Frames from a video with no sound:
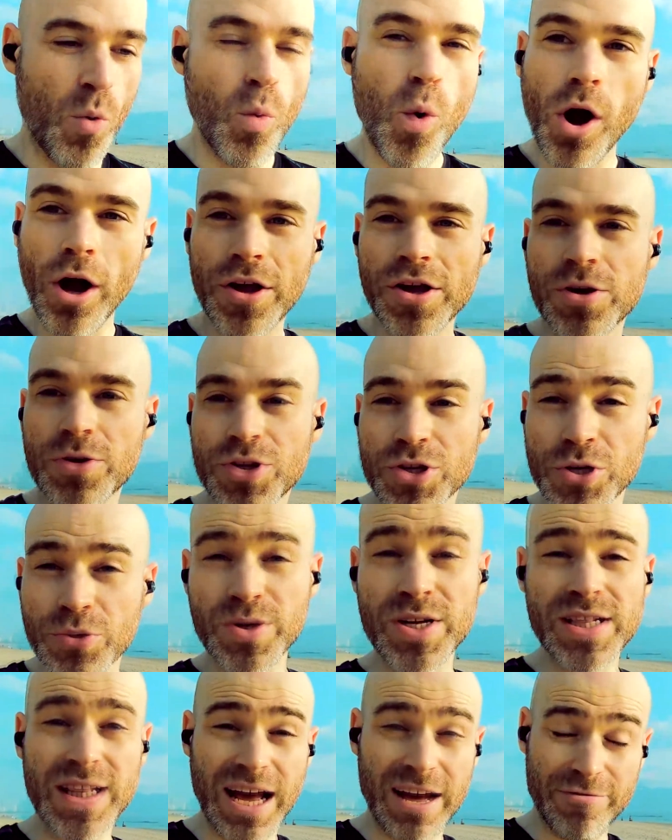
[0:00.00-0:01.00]
what are you
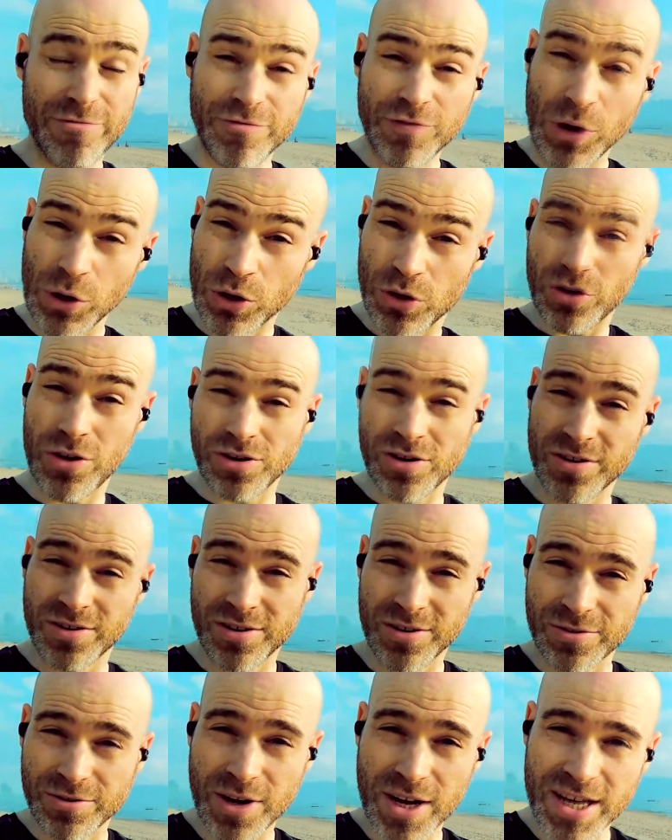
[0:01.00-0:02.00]
doing that for,
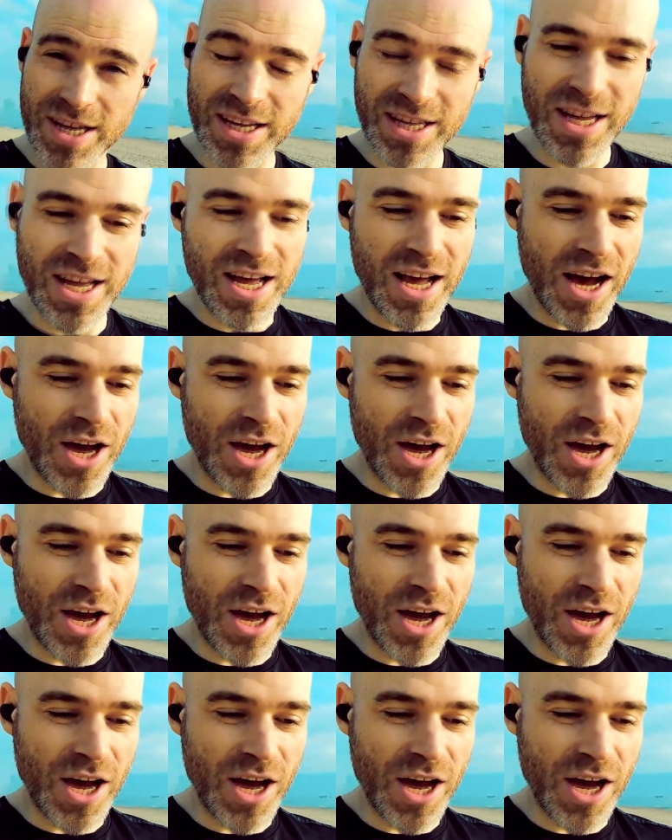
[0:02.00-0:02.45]
right?